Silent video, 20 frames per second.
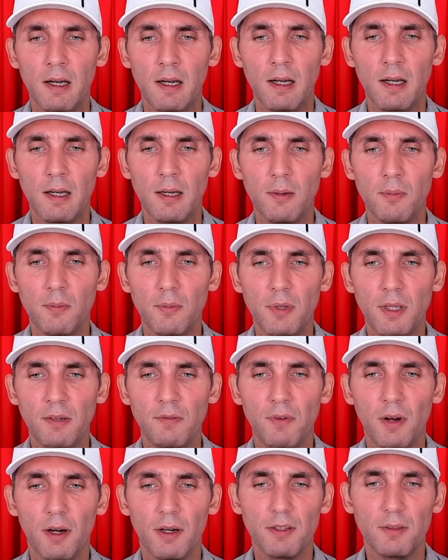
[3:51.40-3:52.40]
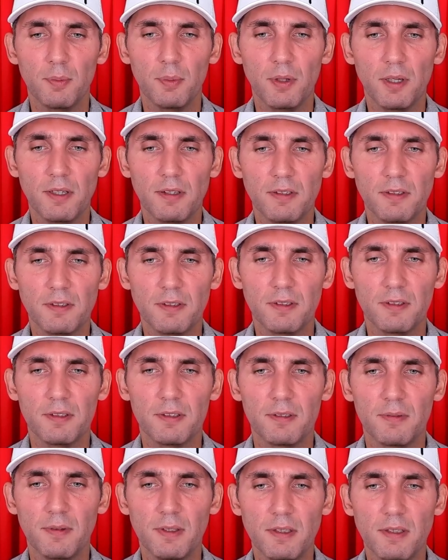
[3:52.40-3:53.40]
in various
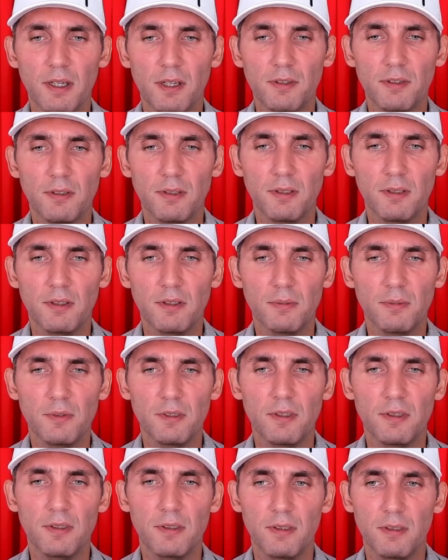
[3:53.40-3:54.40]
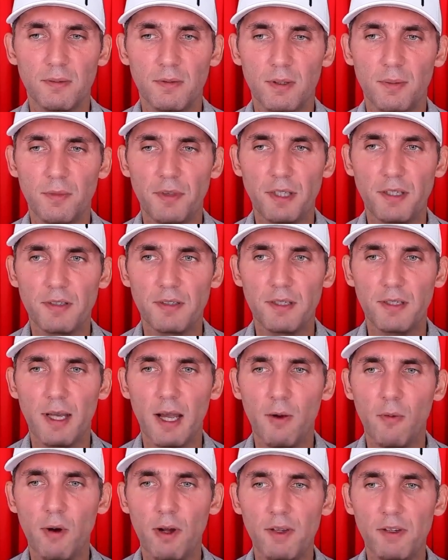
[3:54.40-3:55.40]
places. And it tells you some things there.
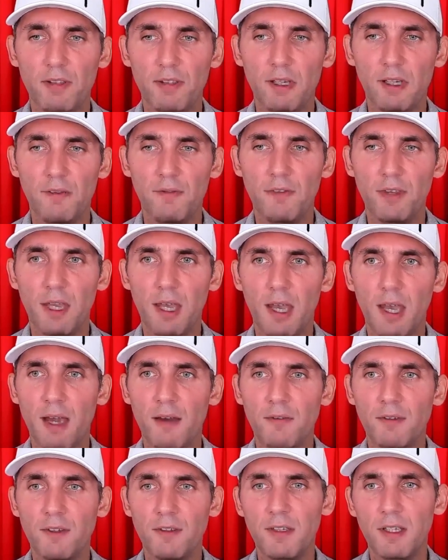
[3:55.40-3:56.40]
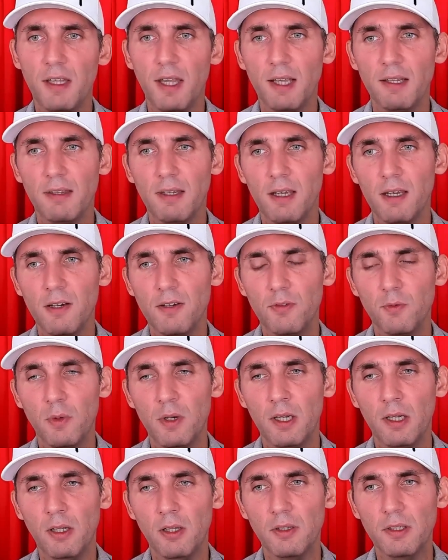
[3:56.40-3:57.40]
Now, I want to see if they have... You see, here's
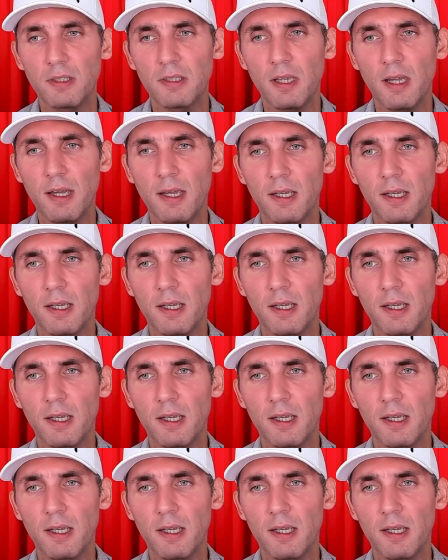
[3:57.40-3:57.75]
what it looks